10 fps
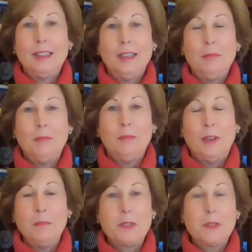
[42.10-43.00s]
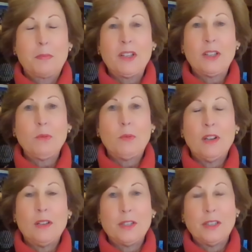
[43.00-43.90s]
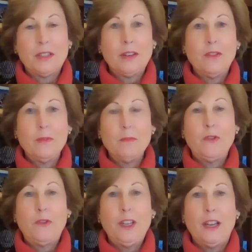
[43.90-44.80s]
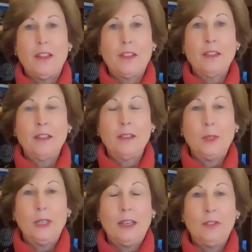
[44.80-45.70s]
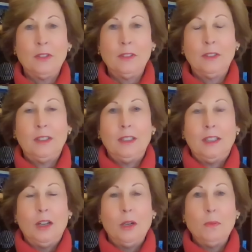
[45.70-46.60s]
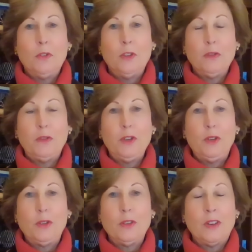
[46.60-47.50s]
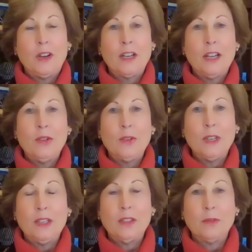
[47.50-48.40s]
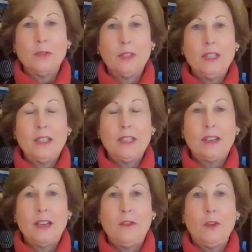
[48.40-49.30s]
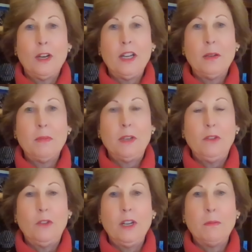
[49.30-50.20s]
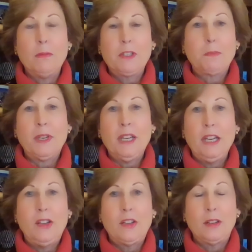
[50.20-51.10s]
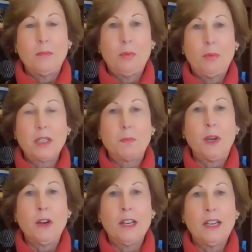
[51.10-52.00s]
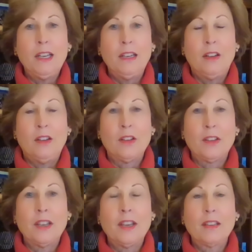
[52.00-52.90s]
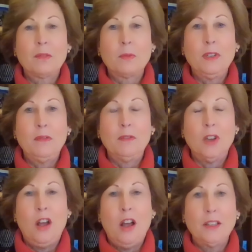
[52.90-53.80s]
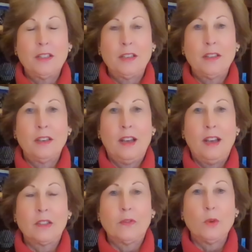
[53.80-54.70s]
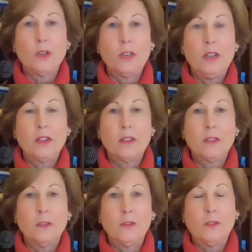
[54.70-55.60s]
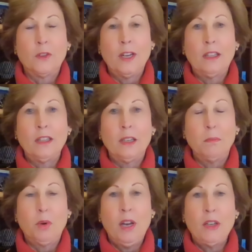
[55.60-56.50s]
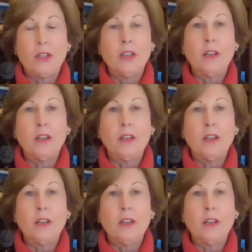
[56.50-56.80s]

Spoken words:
I'm especially well since November 5th, and we have a hope for the future of our country to reinstate freedom and freedom of speech and prosperity and all the things we lost in the last 4 years of, frankly, oppression.